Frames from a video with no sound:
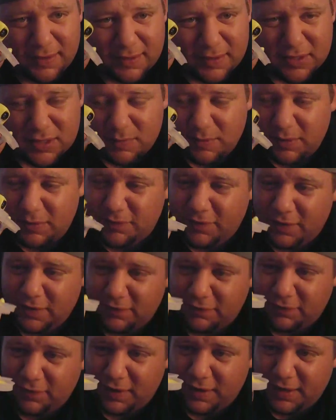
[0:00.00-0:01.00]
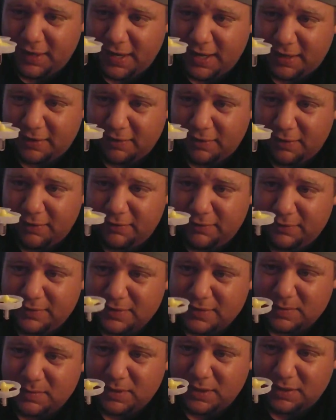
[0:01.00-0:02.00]
This will be fun to fly in acro.
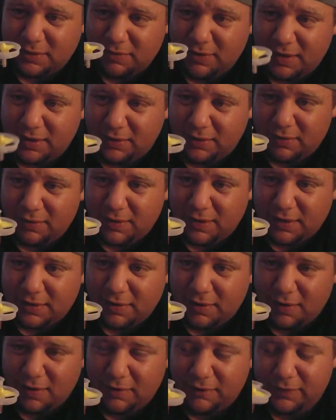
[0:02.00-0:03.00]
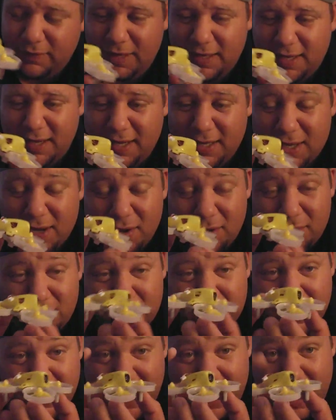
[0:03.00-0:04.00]
This will be a great learning curve. And I know that
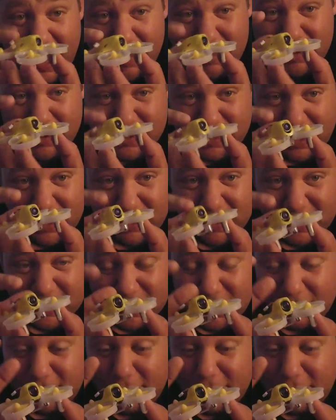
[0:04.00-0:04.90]
the cameras on these are